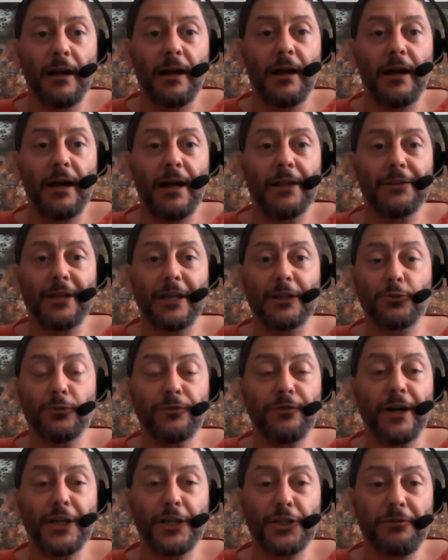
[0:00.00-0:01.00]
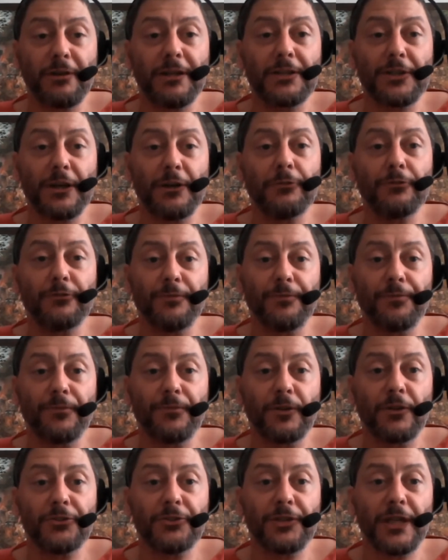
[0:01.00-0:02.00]
actual visor itself,
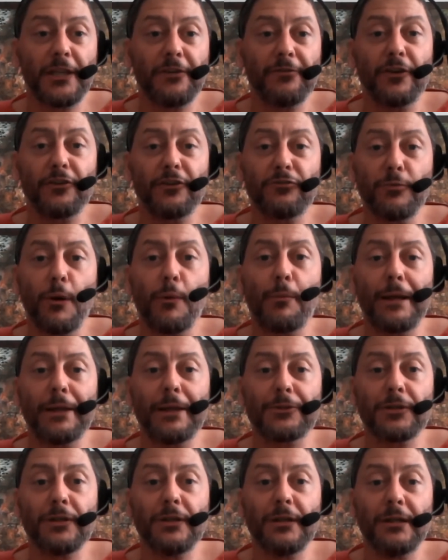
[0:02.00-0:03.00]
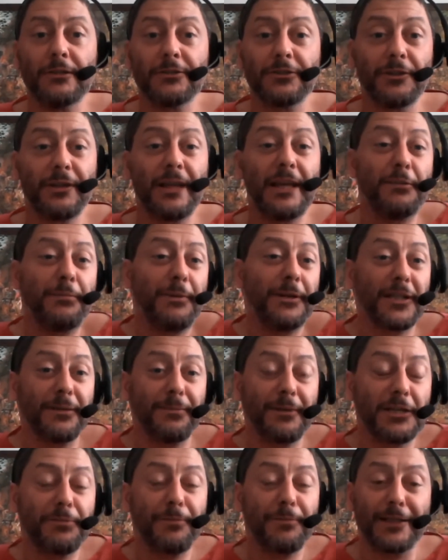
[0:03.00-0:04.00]
because they're the vulnerable bits. So they're the bits I'm
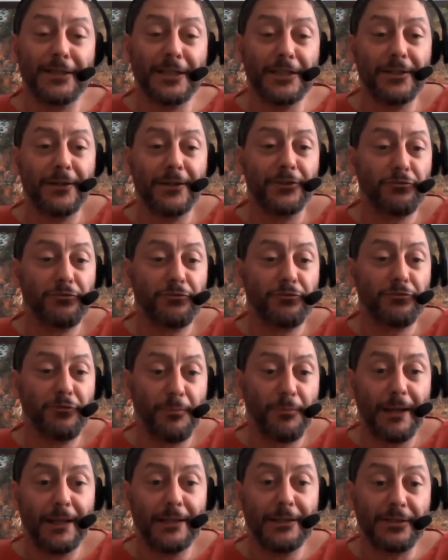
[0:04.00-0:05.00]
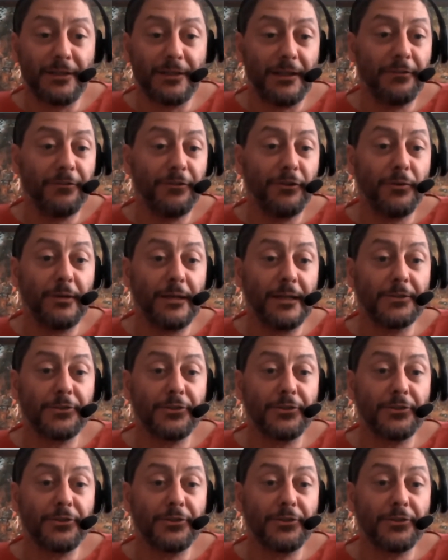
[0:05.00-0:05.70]
expecting to have to replace in a few years'